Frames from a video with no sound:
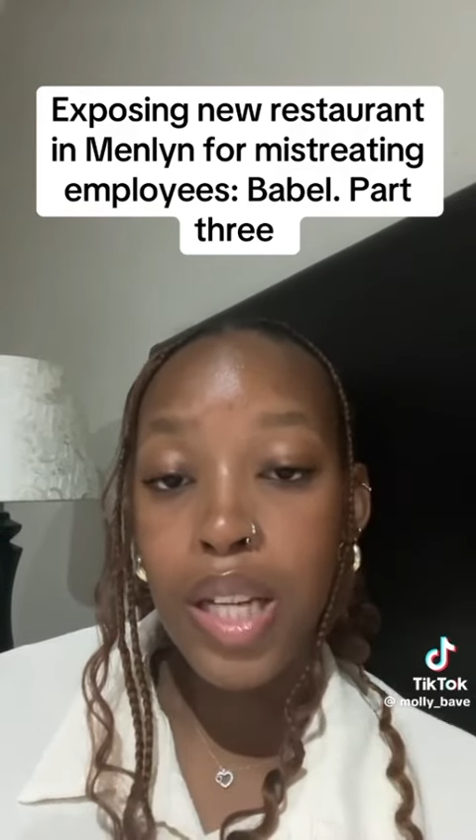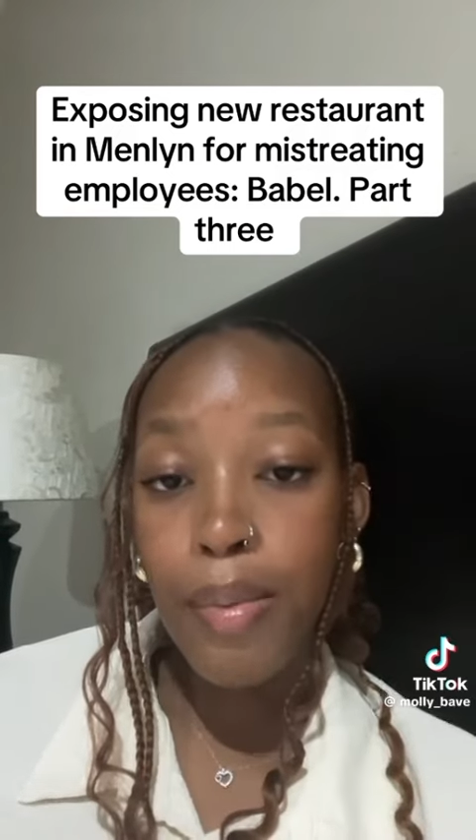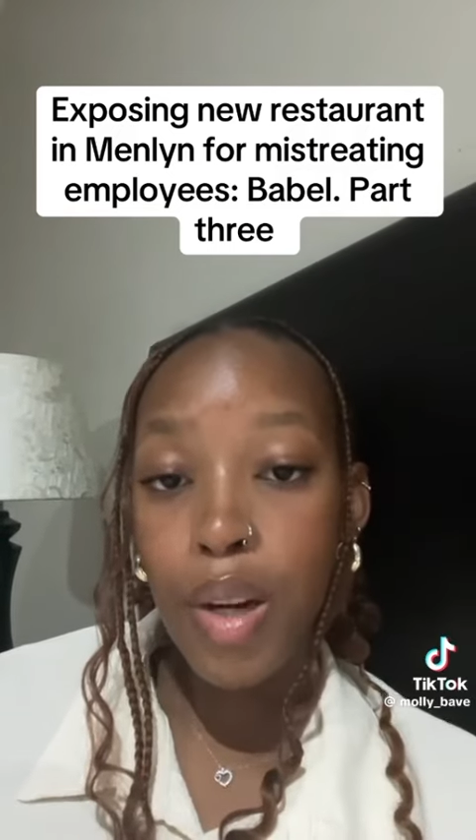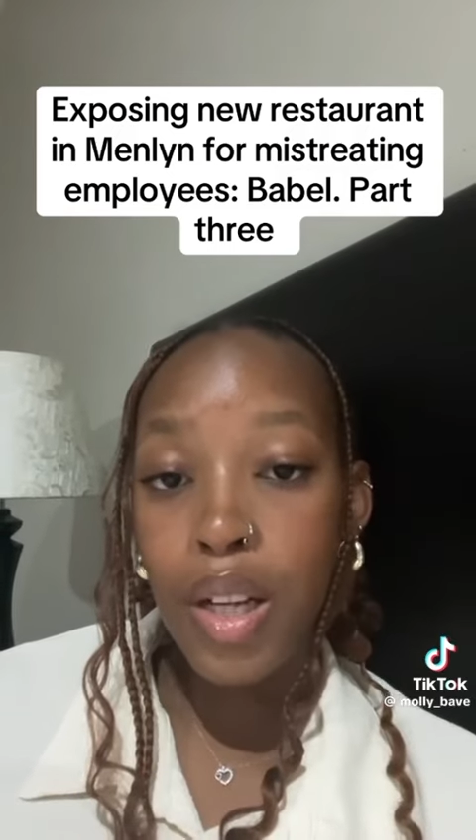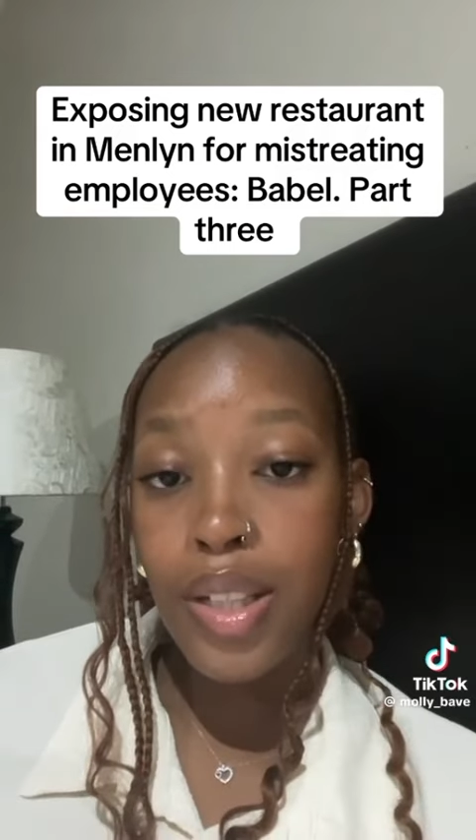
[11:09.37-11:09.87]

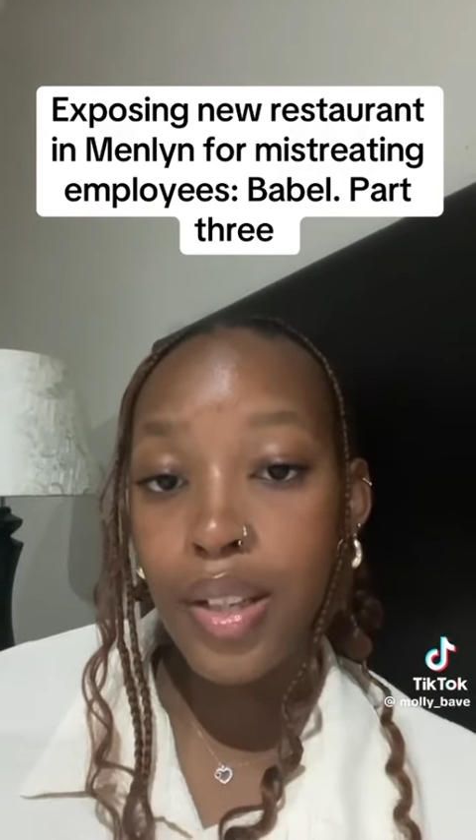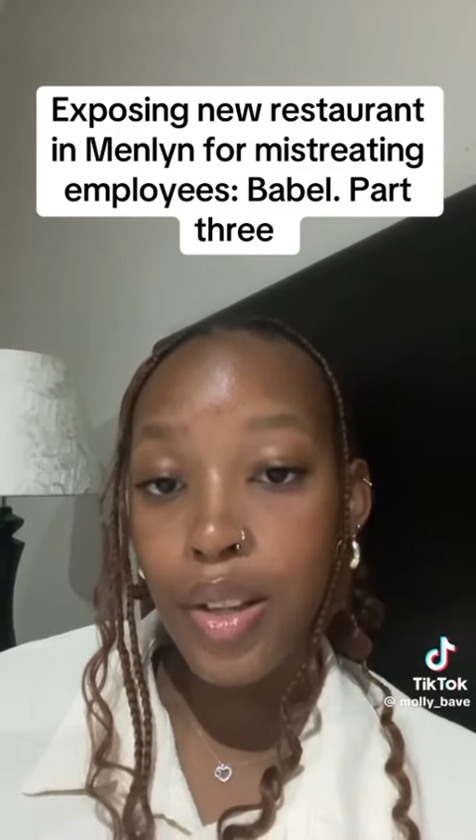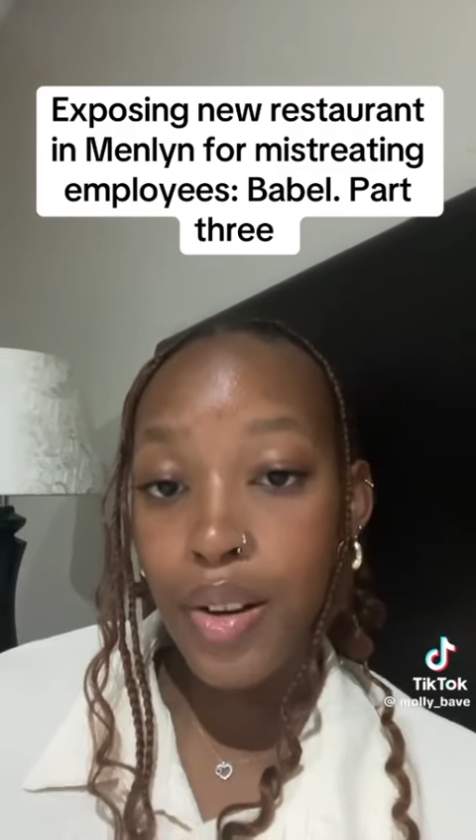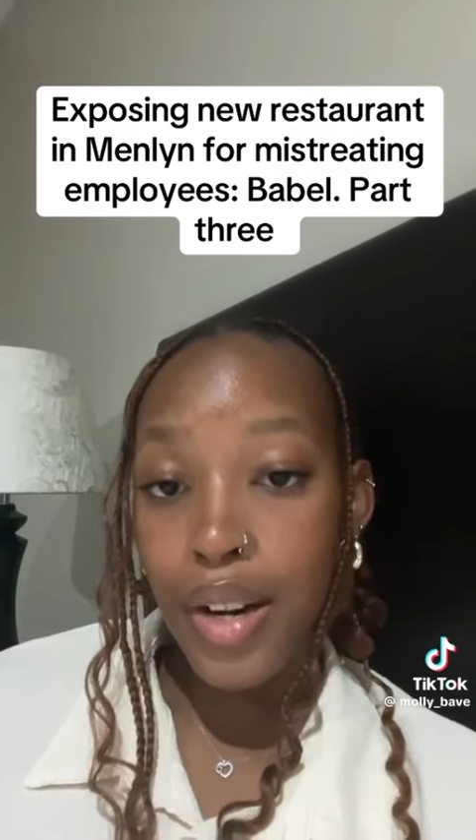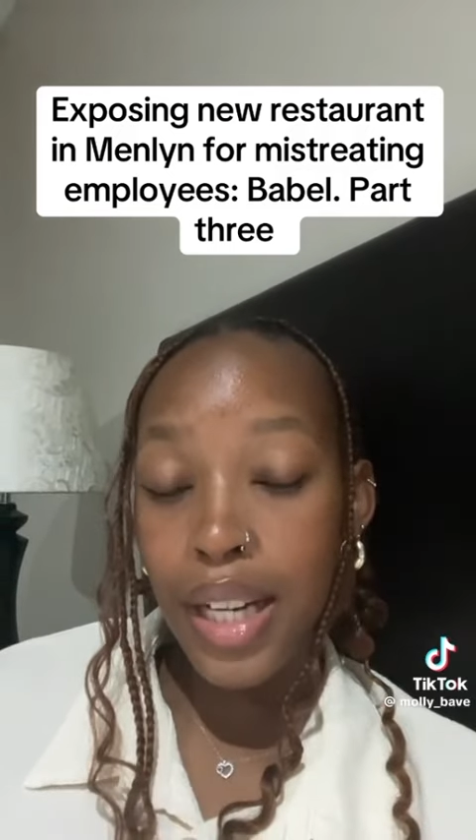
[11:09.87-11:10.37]
time content
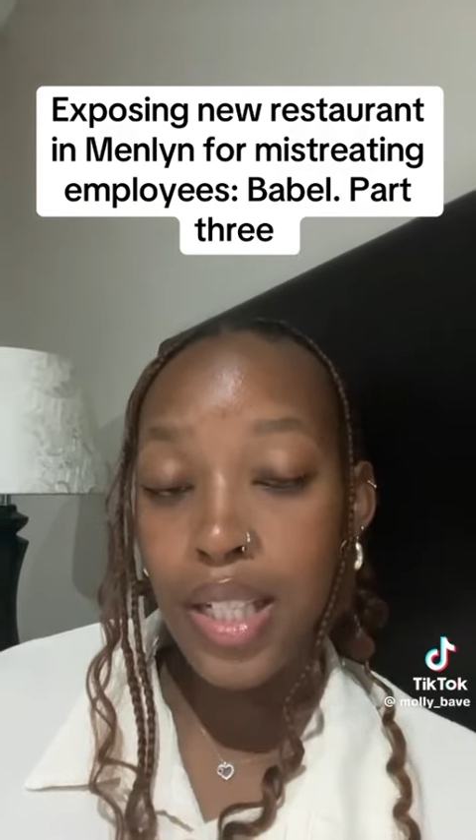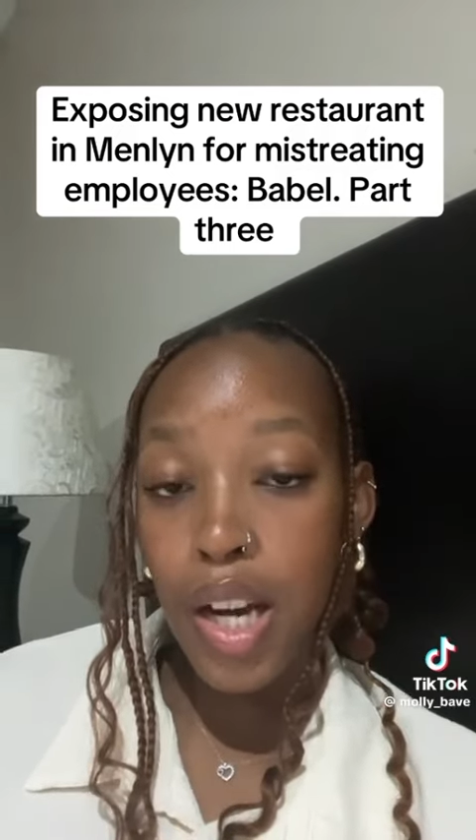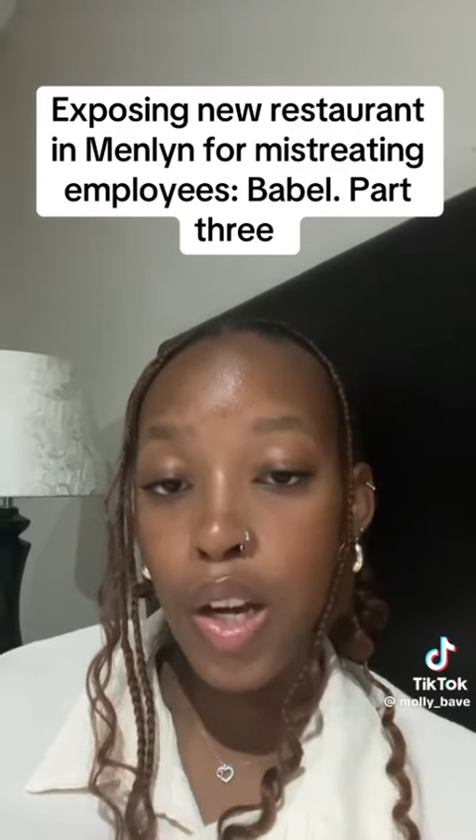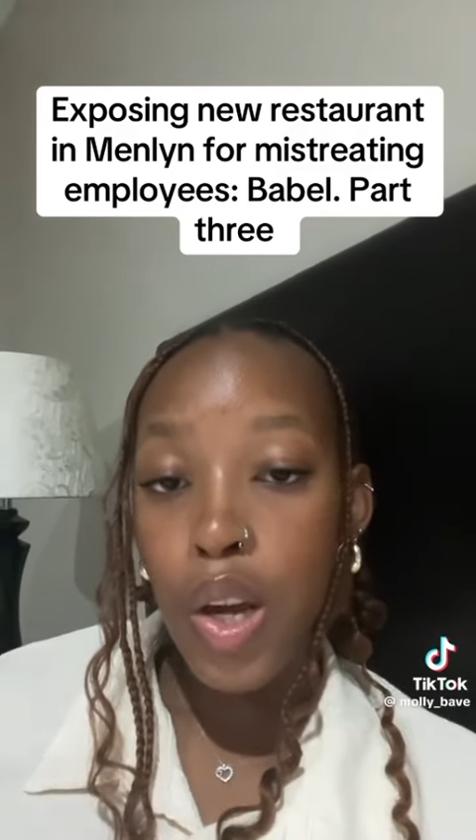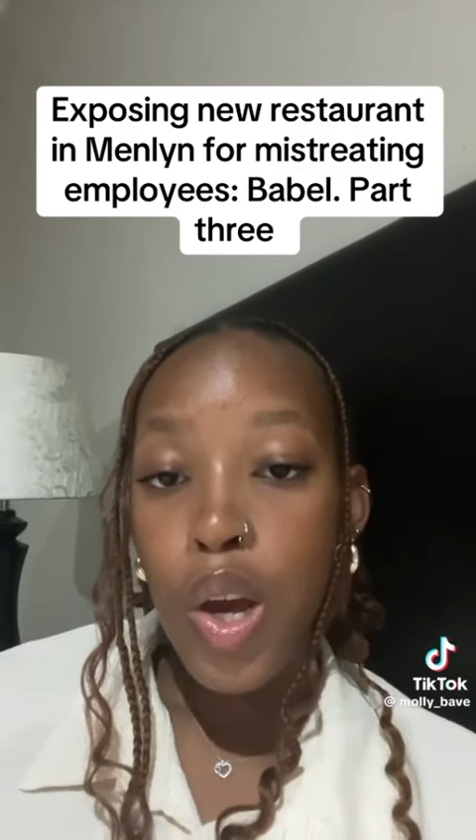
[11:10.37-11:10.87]
creator.